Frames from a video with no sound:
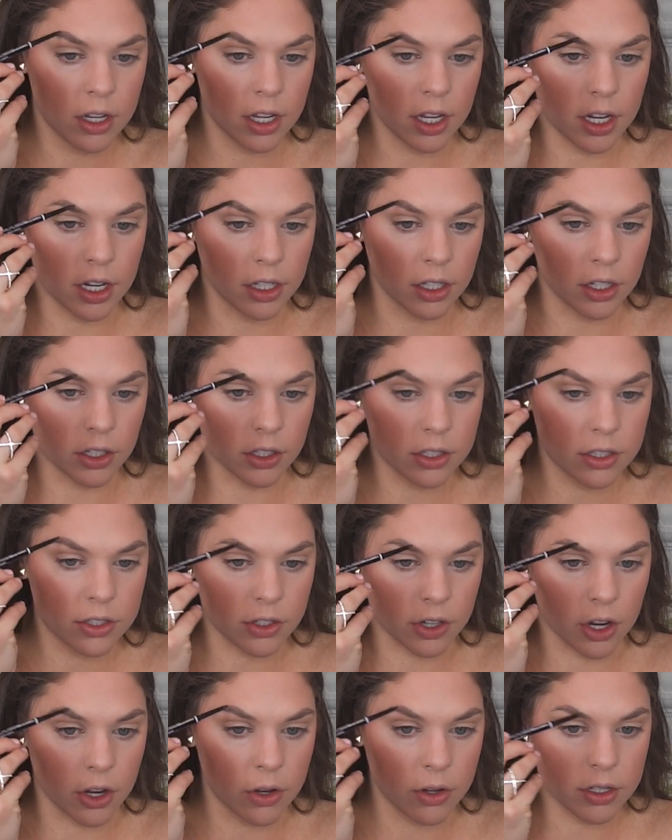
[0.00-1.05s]
in little
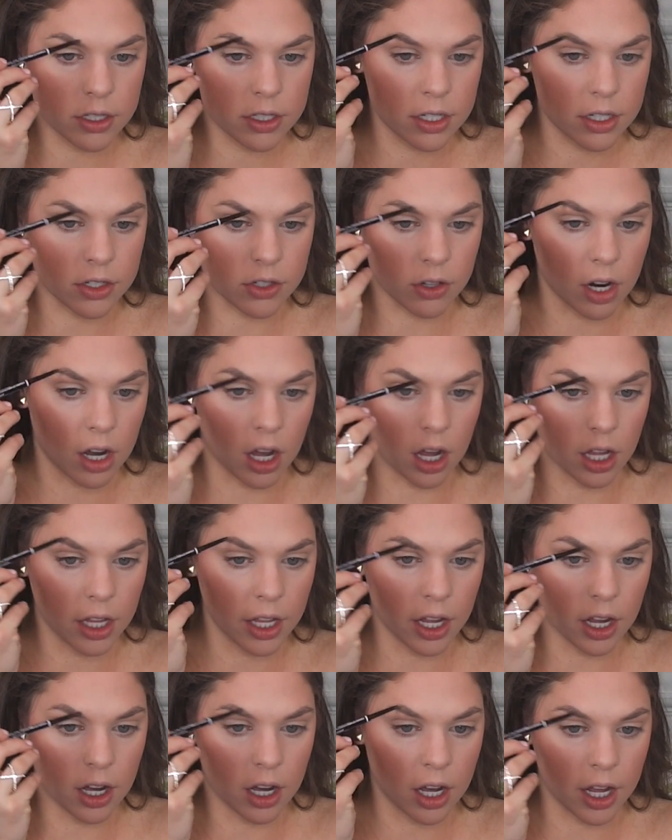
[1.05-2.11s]
strokes to draw
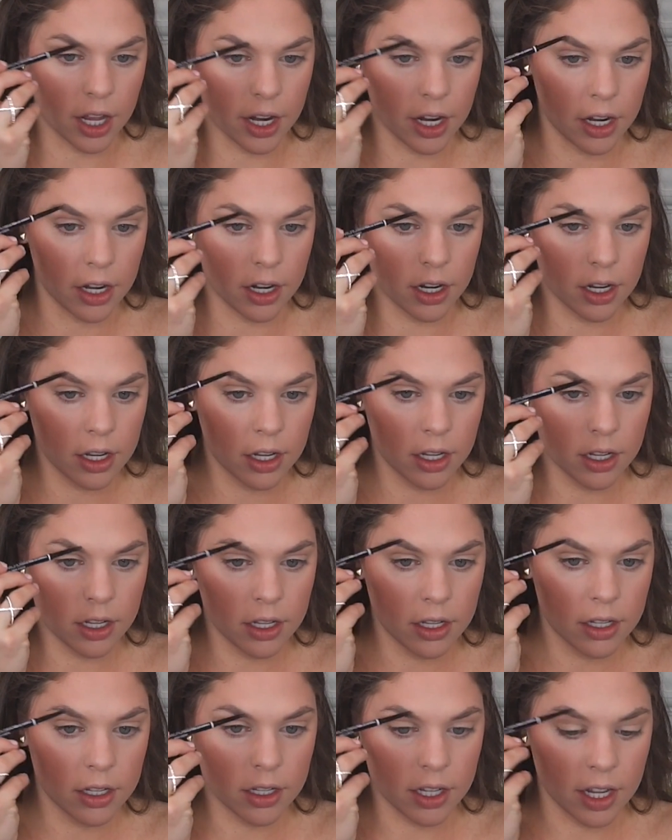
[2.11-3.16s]
it on. And
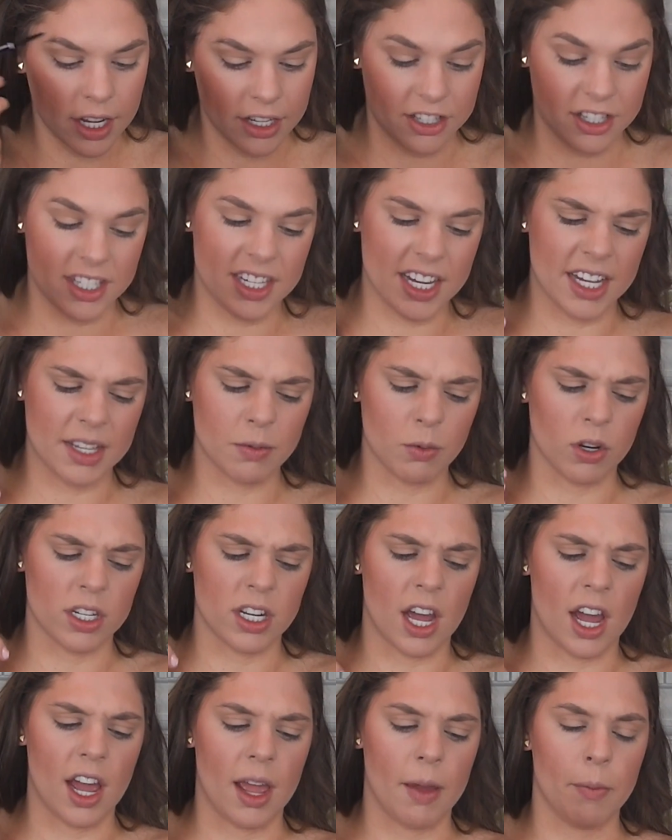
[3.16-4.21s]
it just takes more
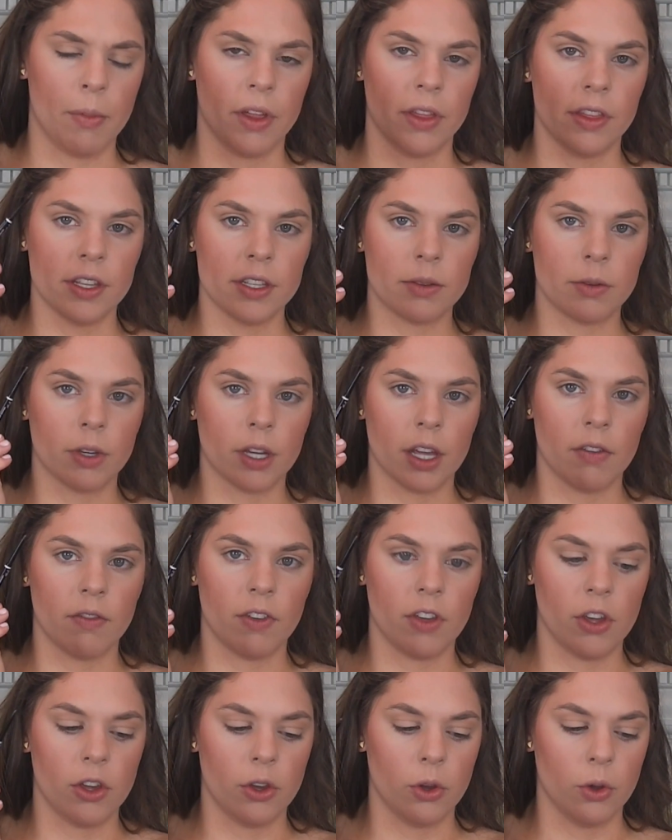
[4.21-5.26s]
time, but this will give
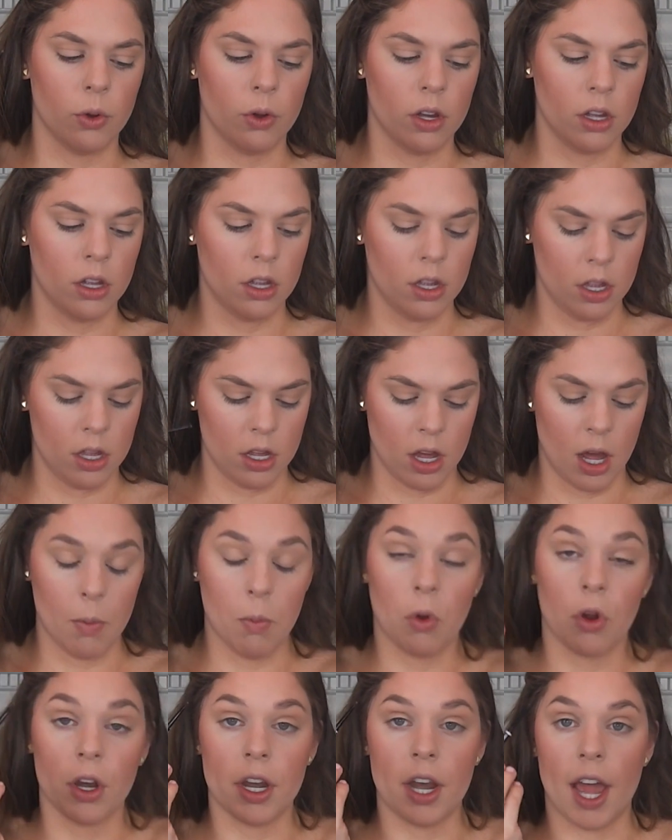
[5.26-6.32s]
you a
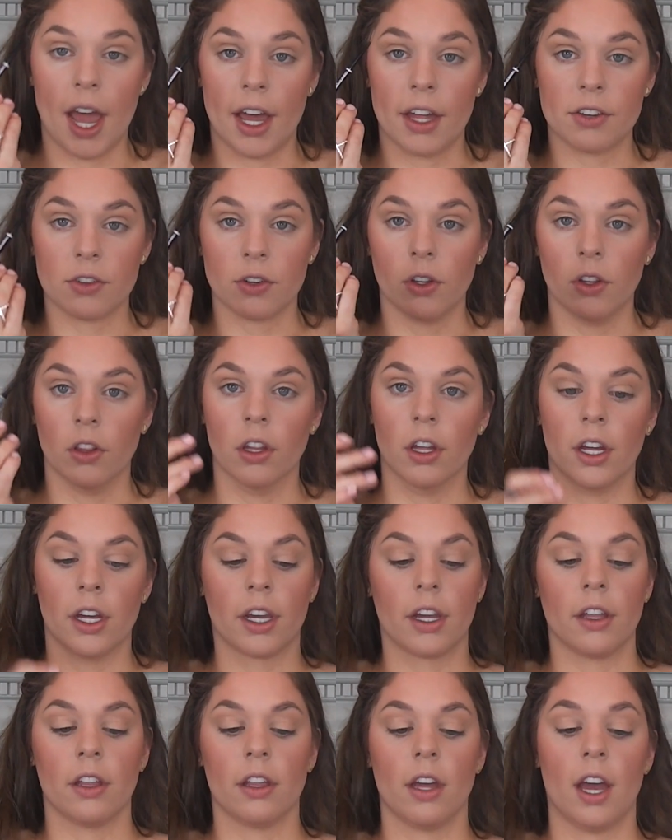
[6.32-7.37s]
more natural
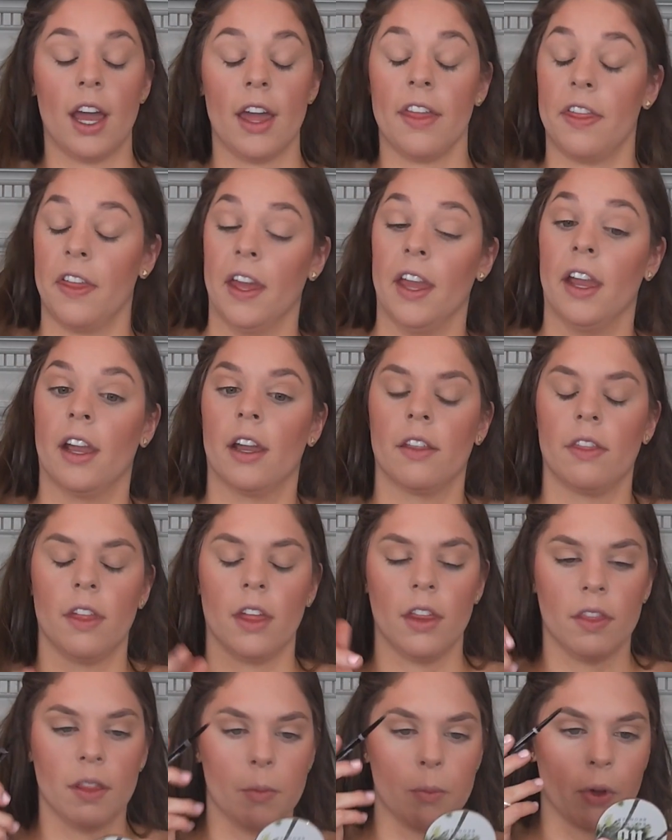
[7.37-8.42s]
look, I think,
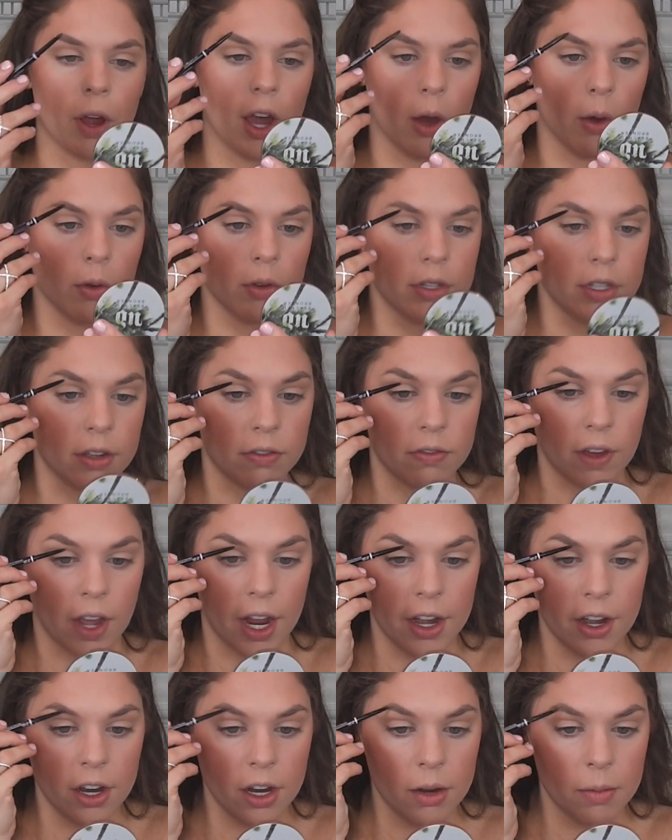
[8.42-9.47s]
than the Brow
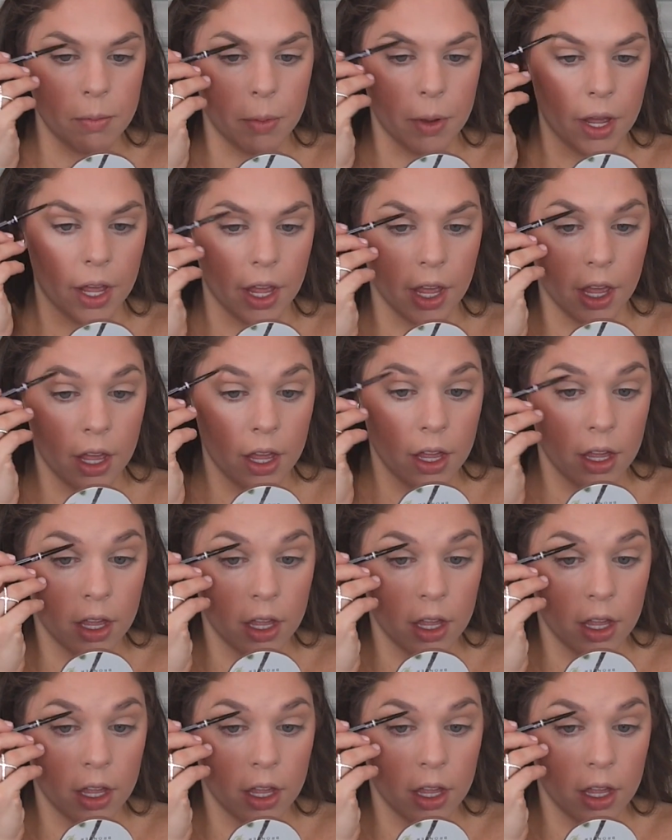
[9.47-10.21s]
Definer. But